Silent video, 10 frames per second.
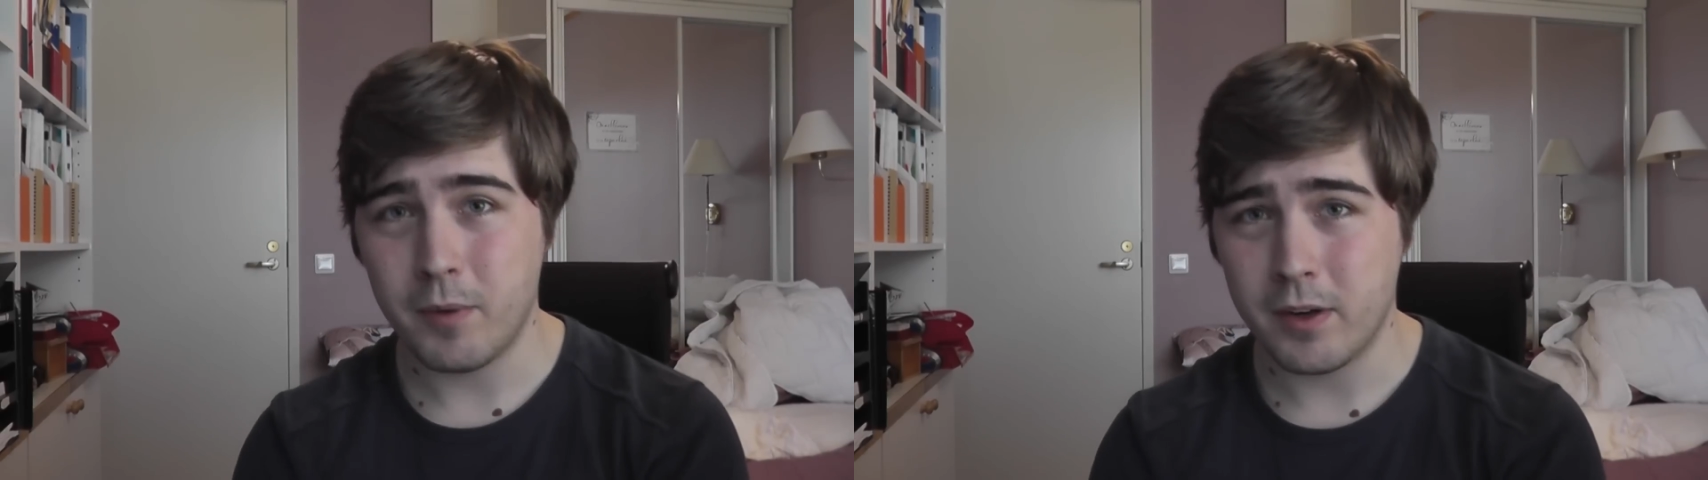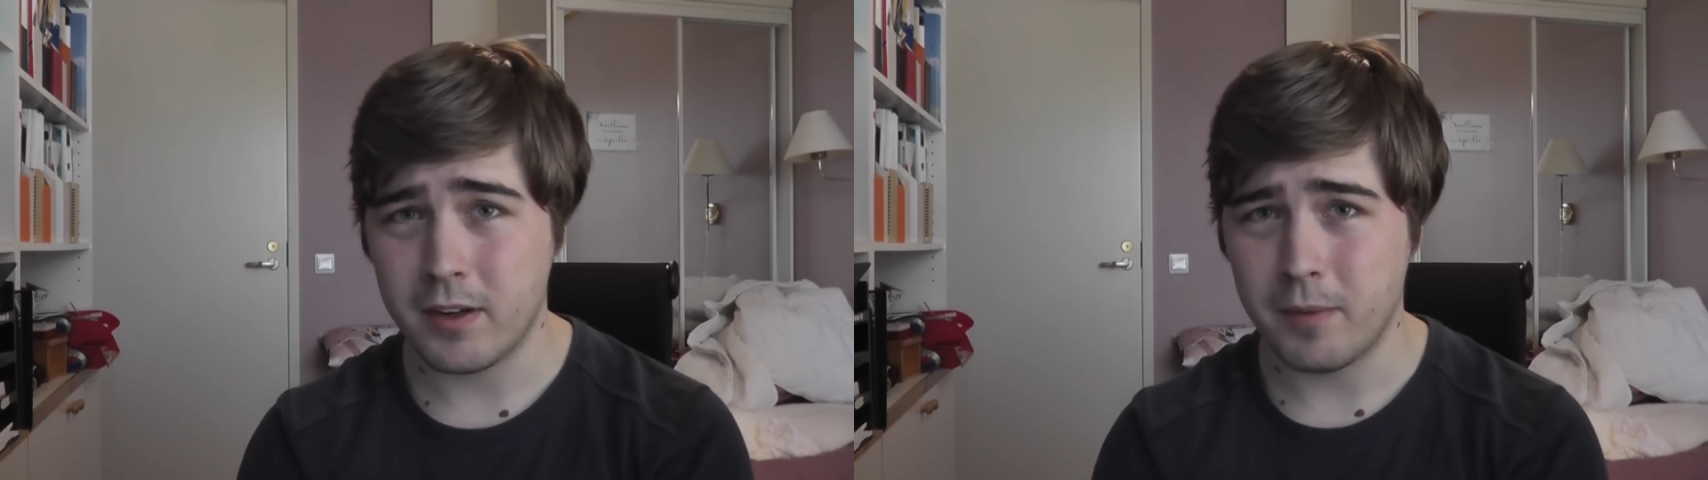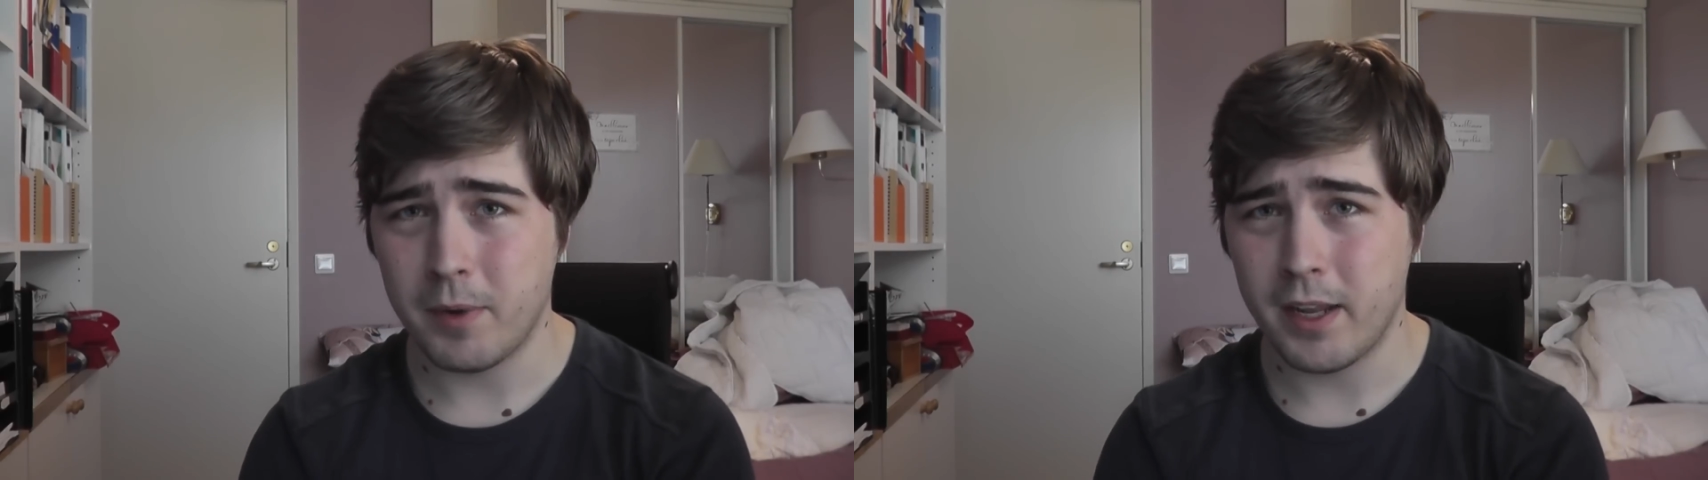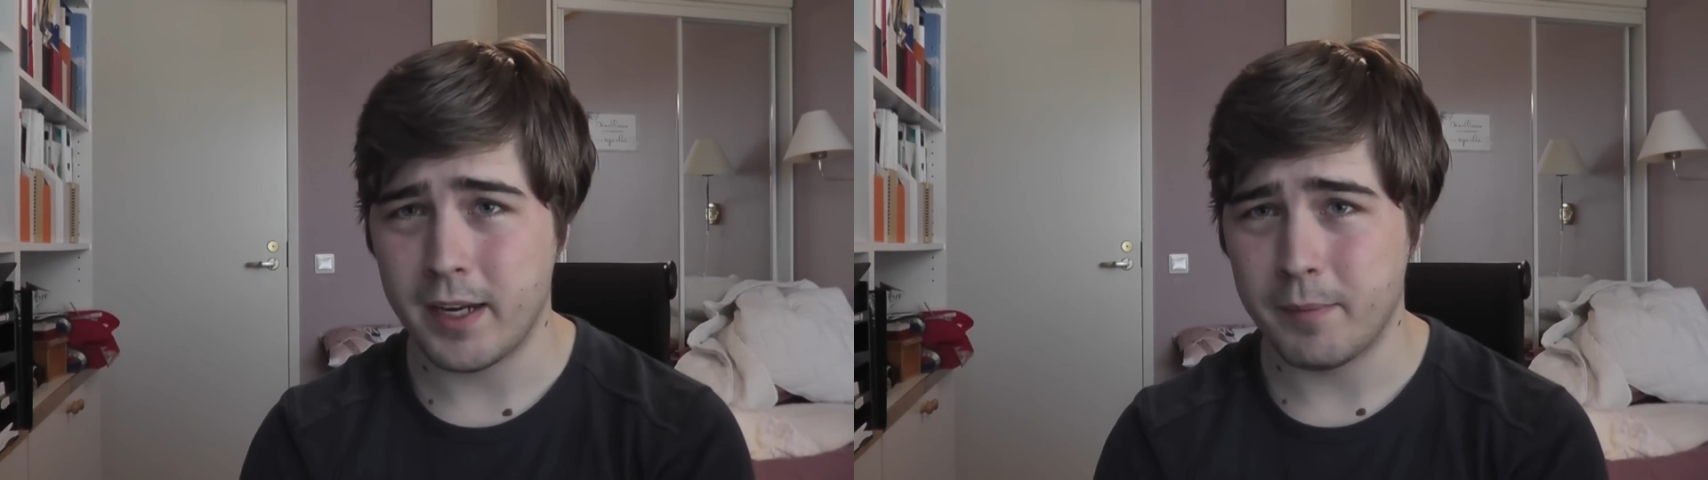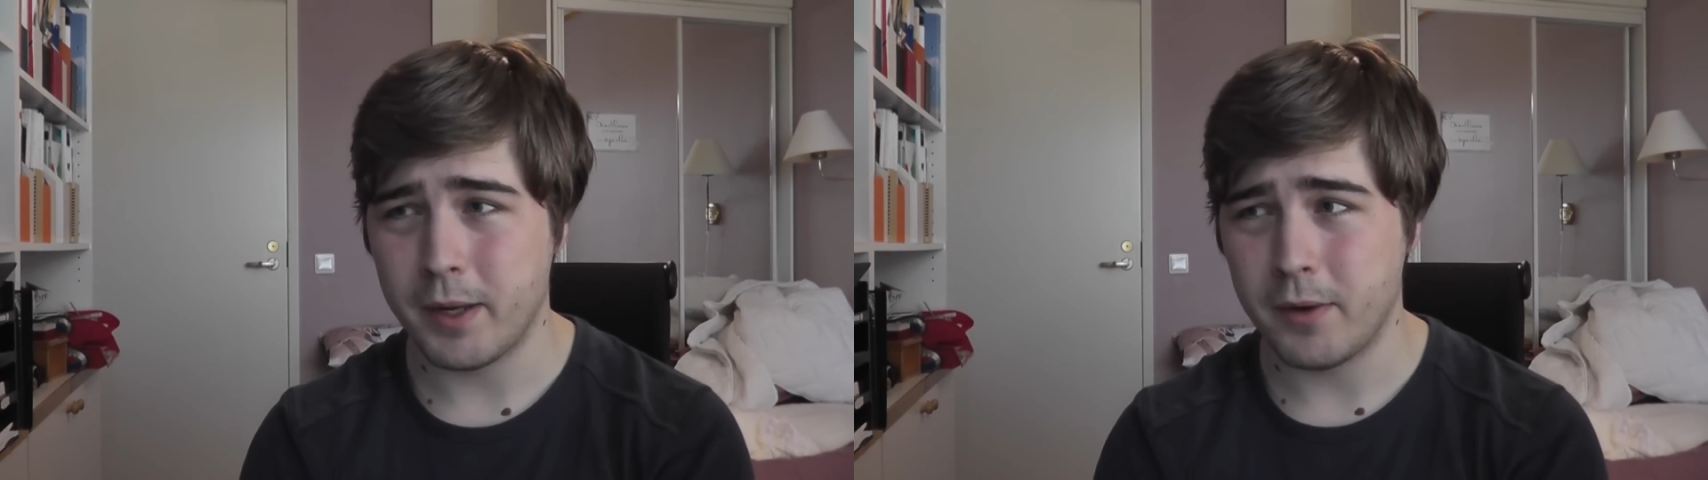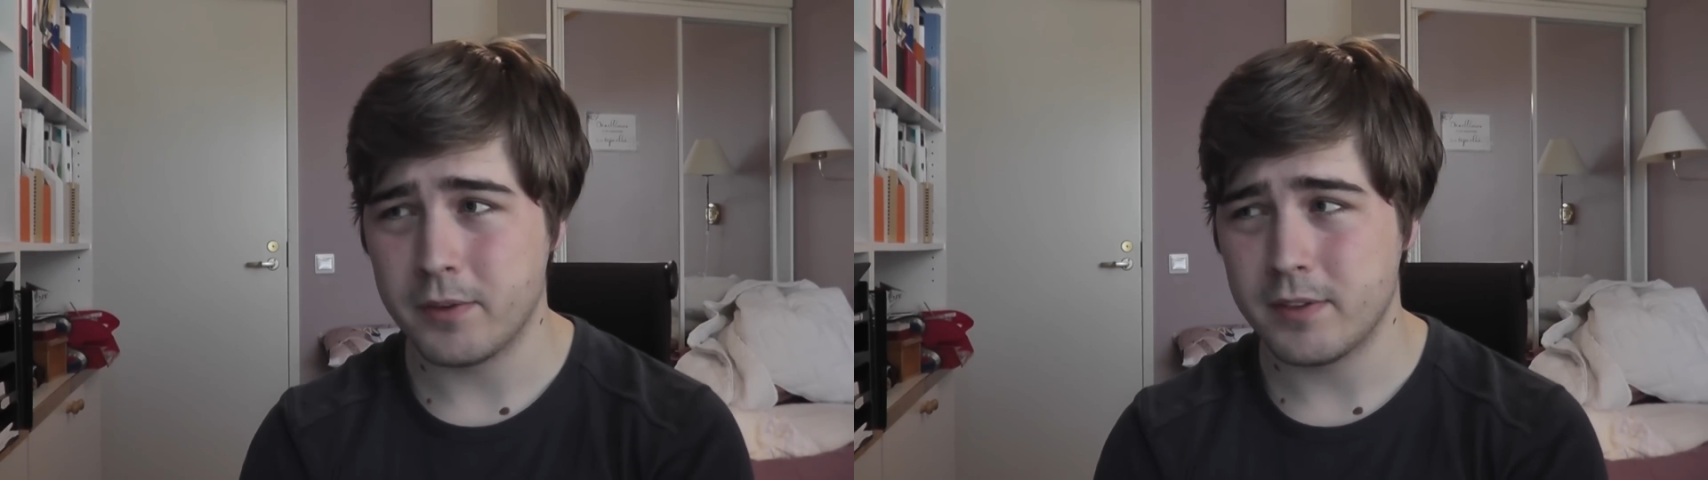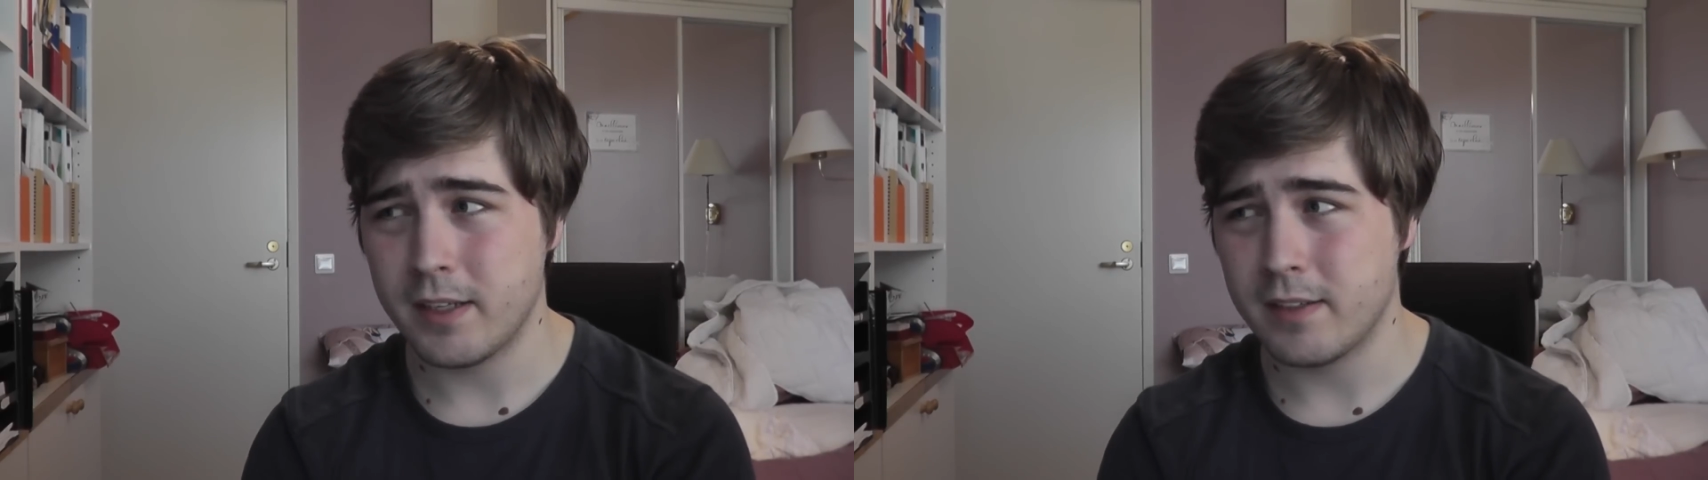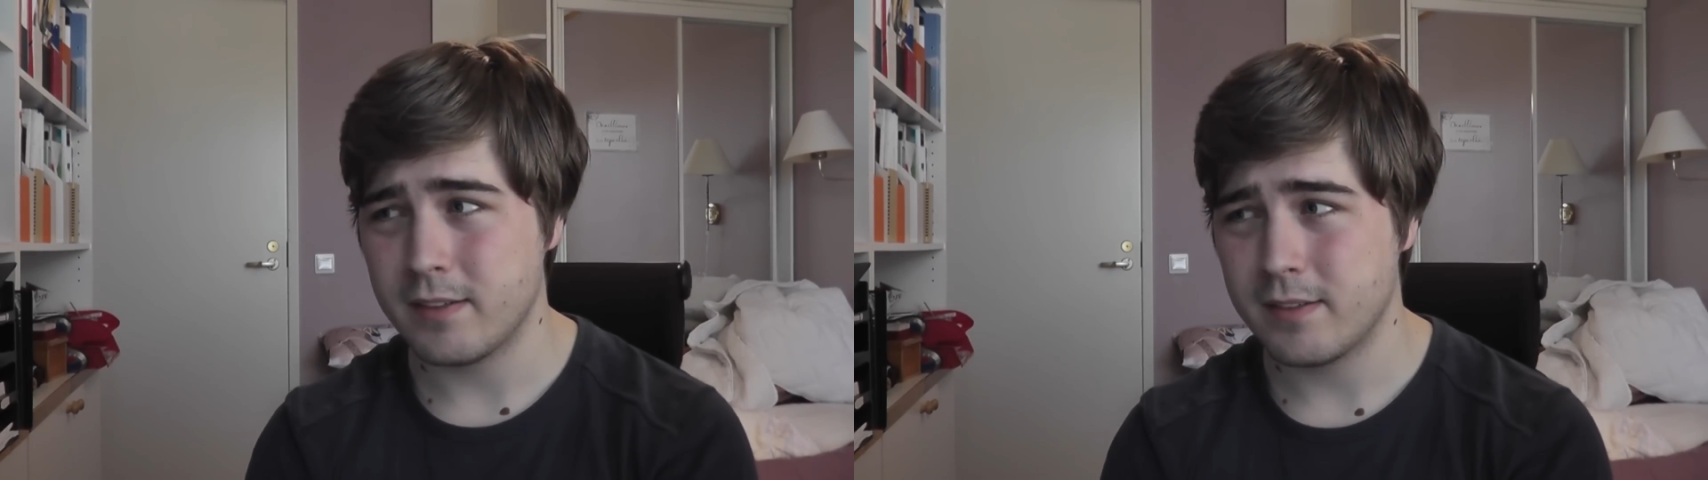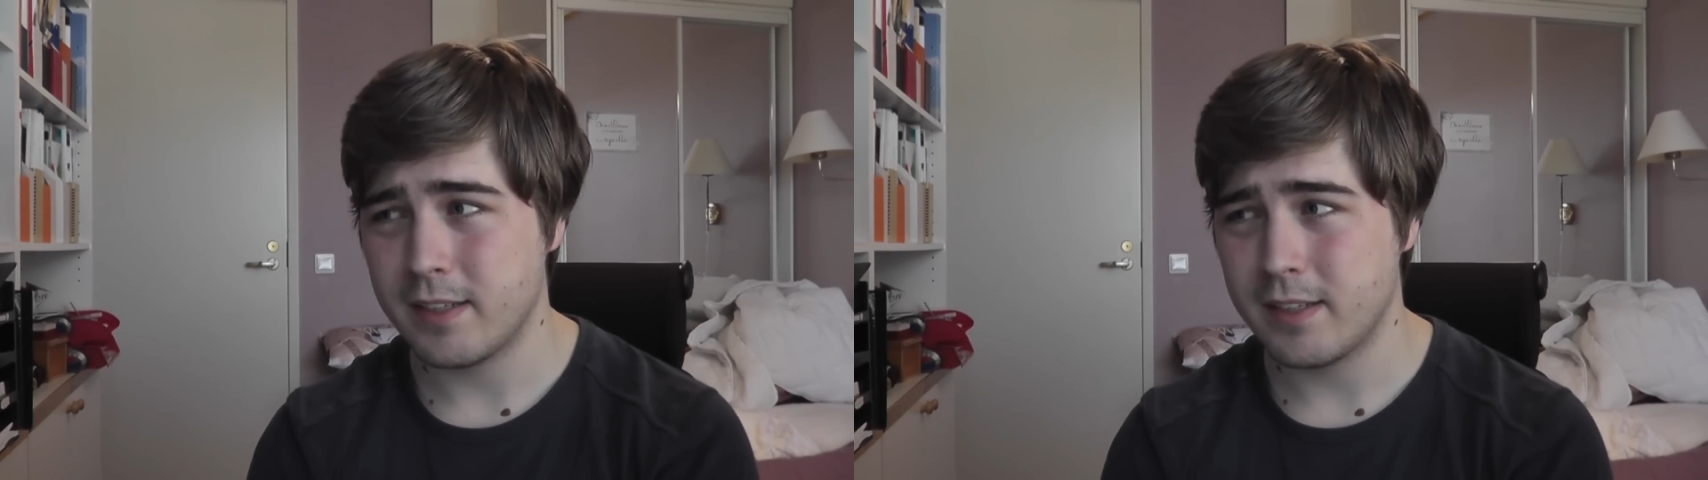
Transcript: want to complain about, and,